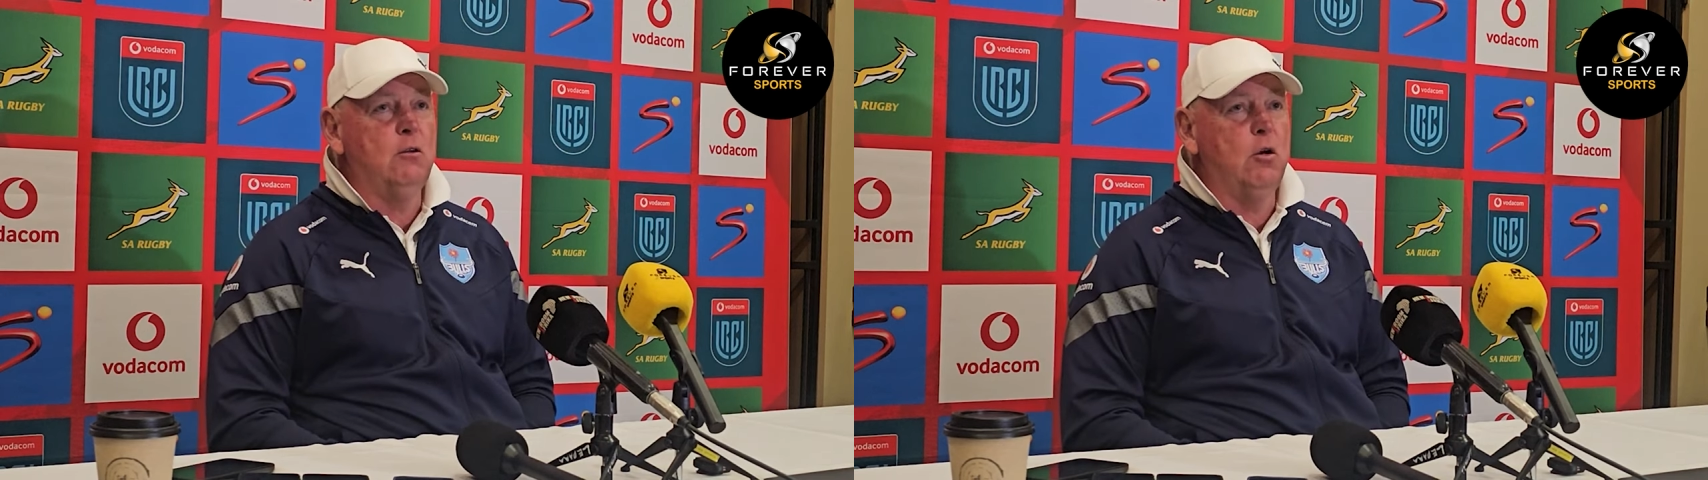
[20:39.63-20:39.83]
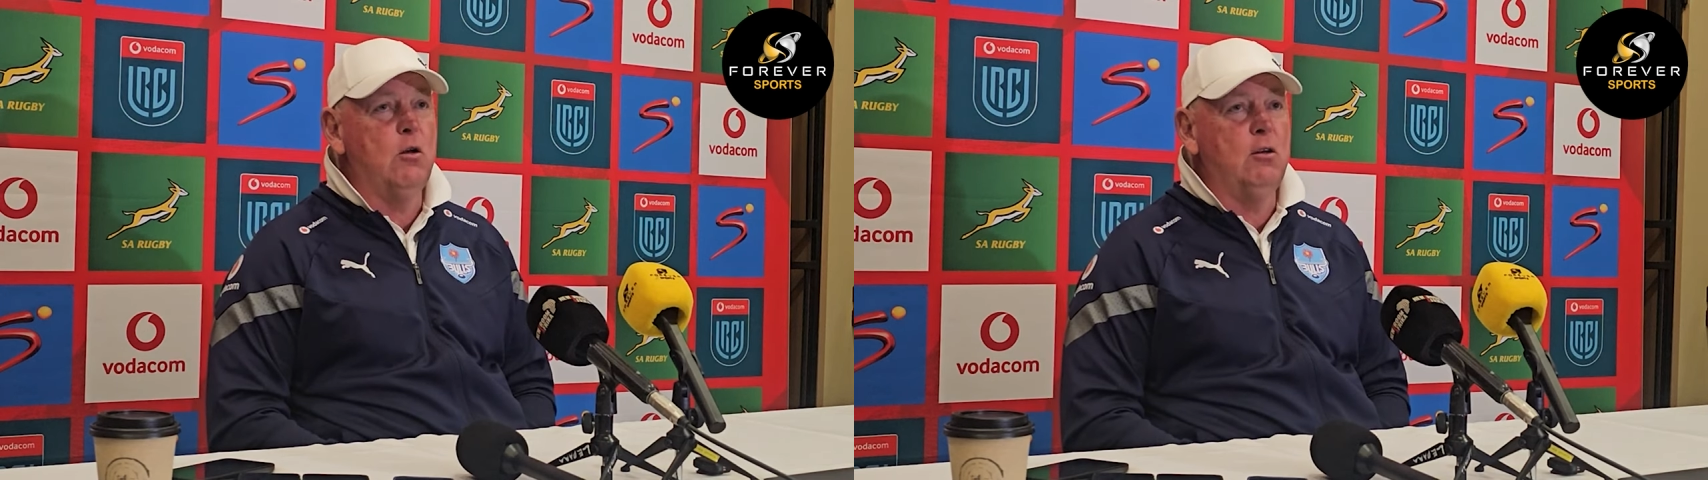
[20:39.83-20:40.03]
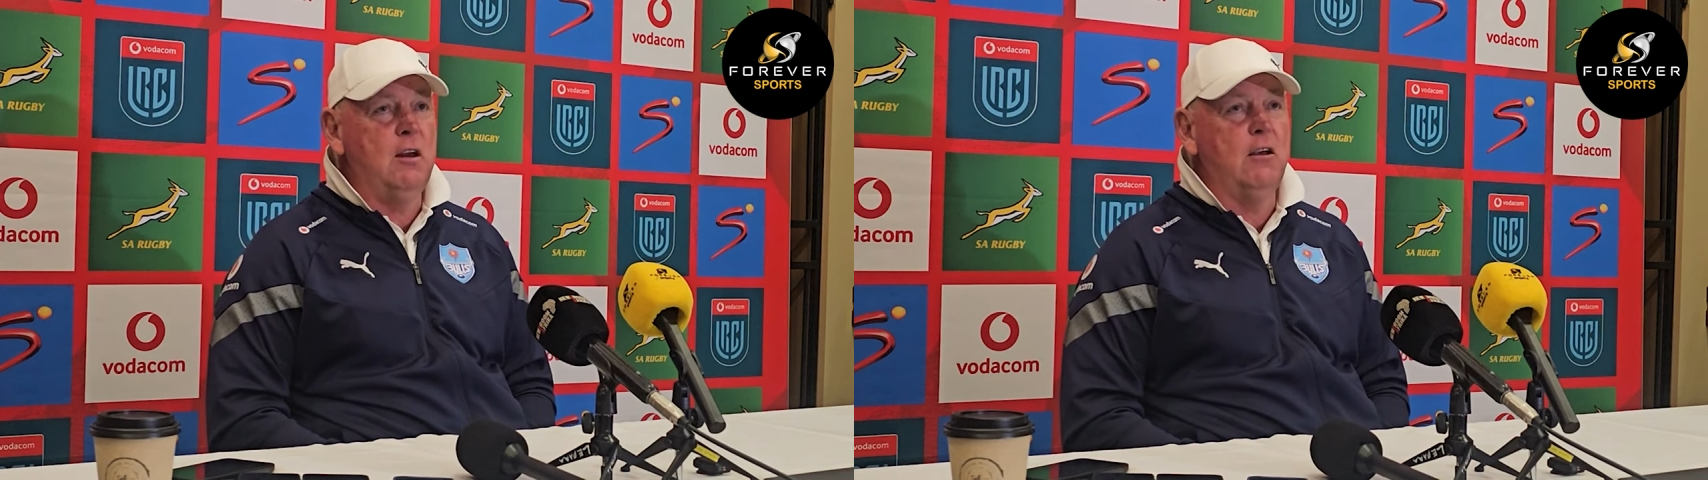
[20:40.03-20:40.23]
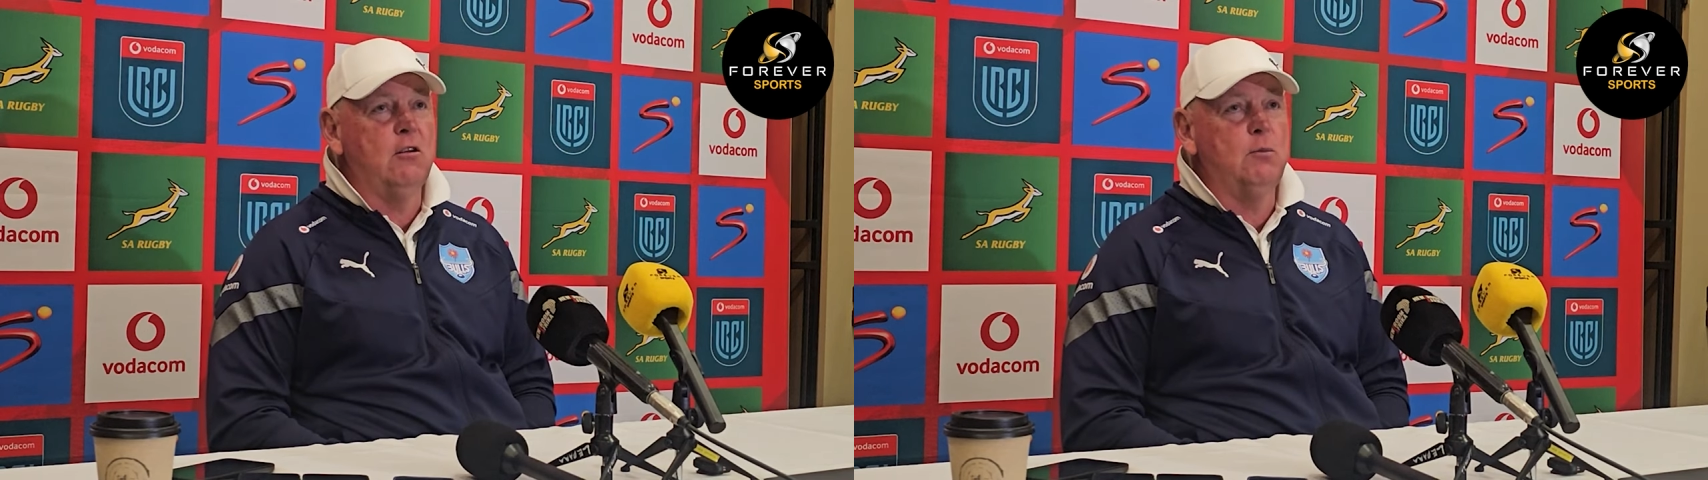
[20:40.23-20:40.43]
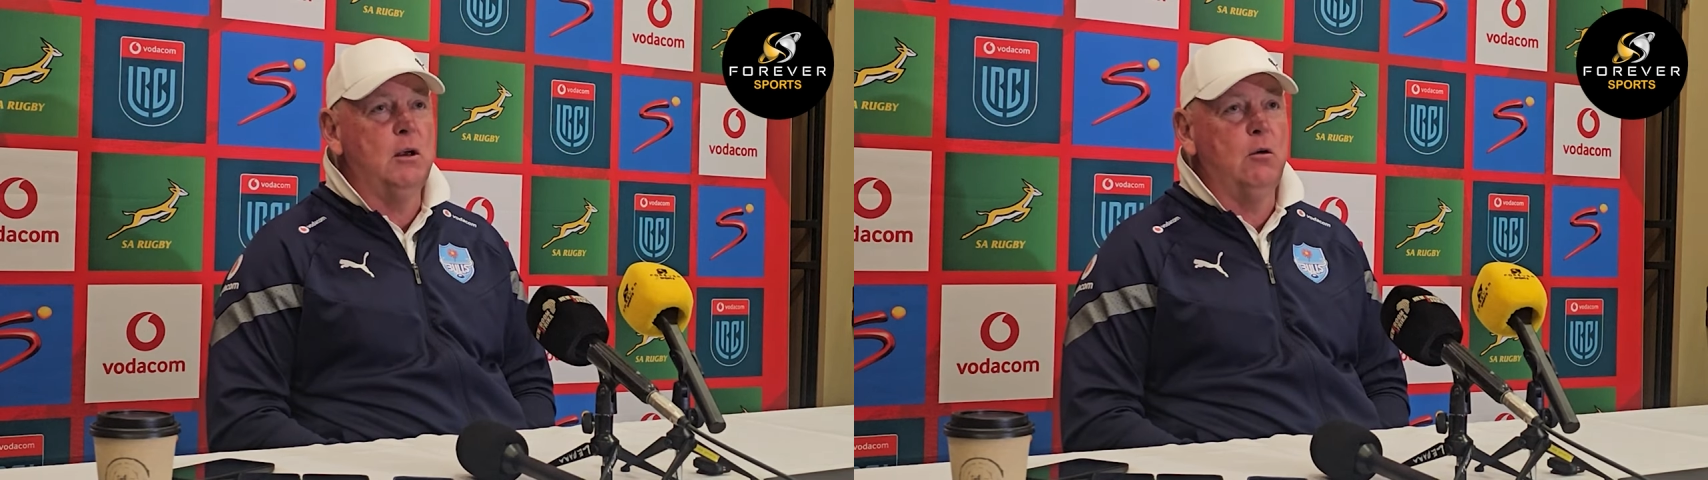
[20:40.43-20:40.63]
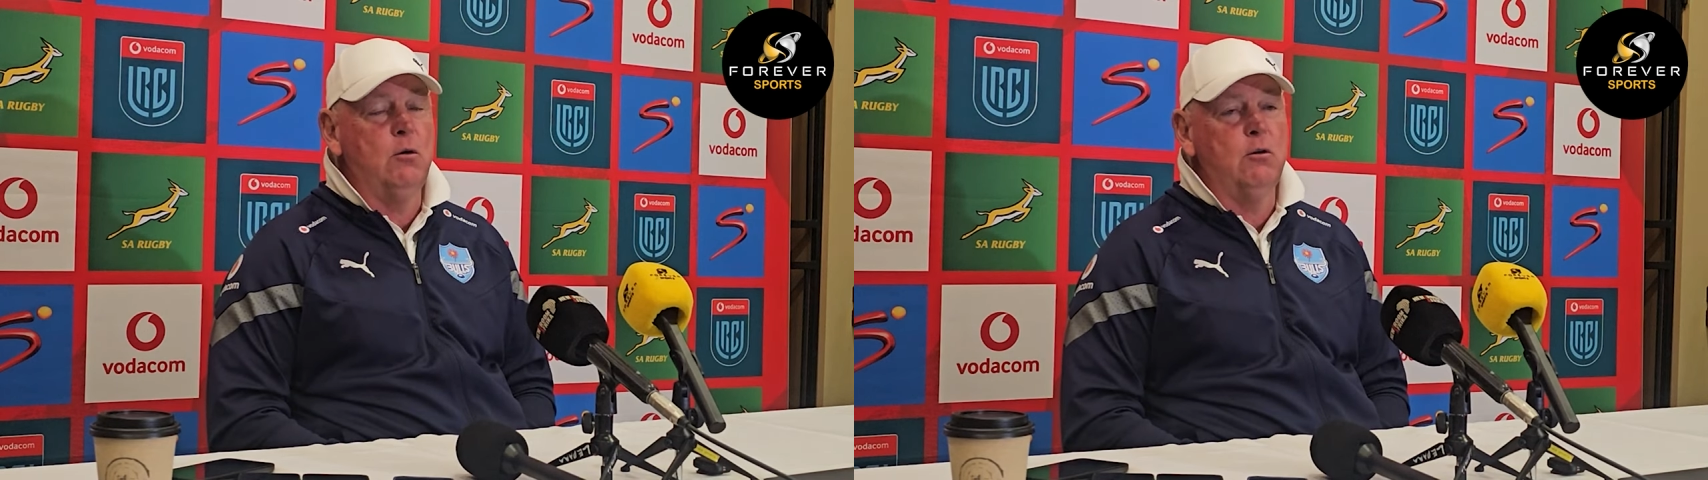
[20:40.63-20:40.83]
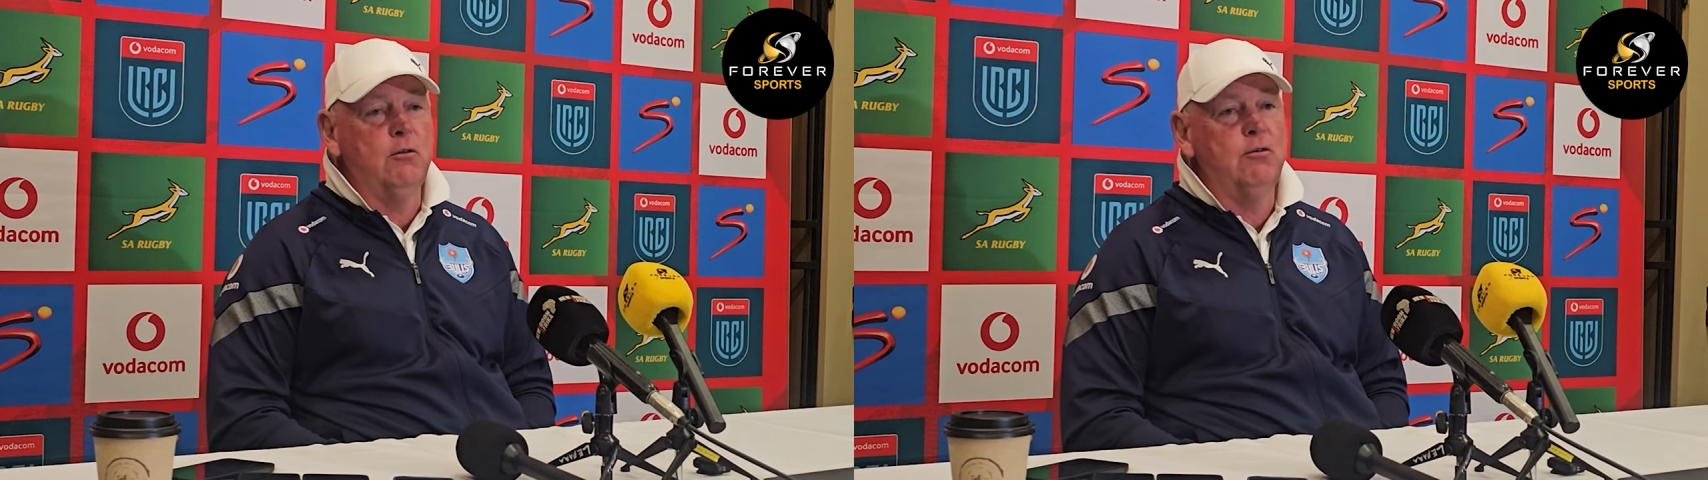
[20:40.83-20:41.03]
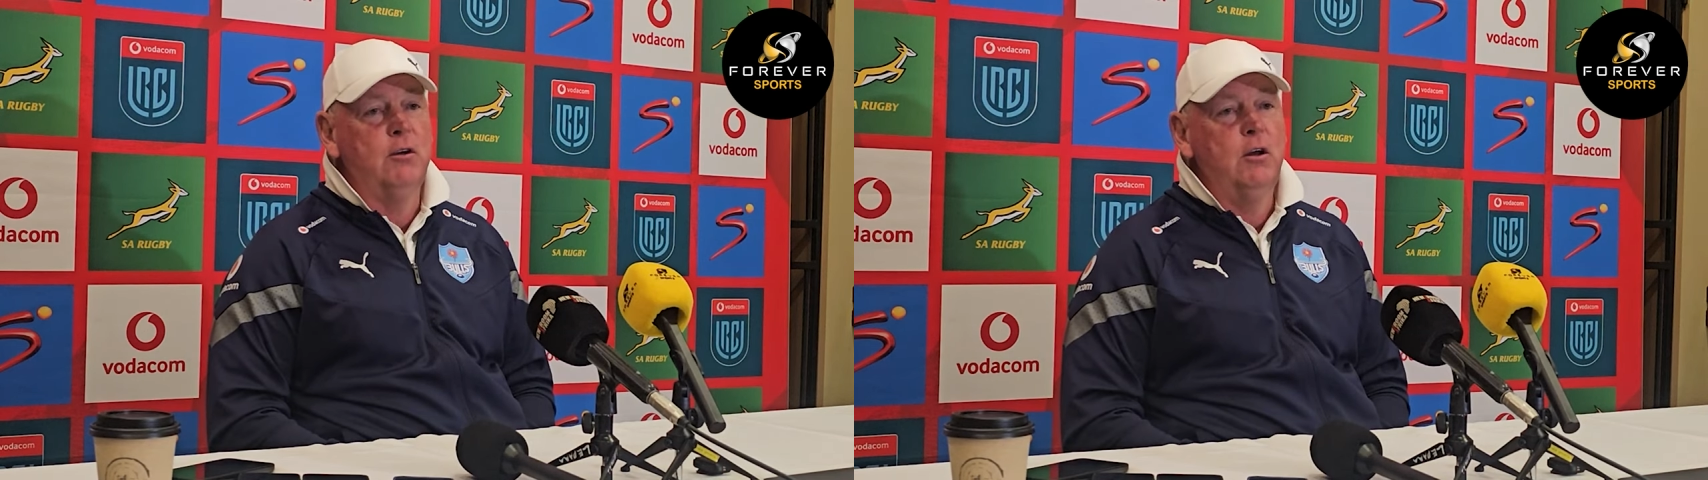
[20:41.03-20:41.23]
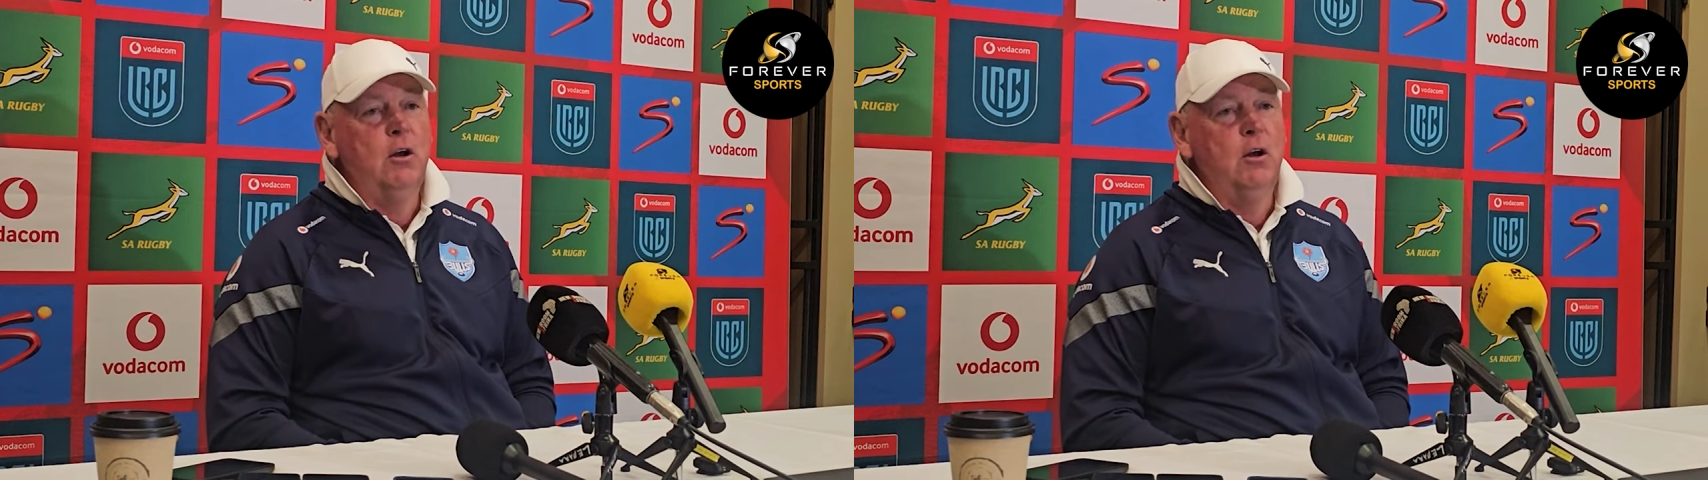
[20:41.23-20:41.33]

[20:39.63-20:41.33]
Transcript: context because of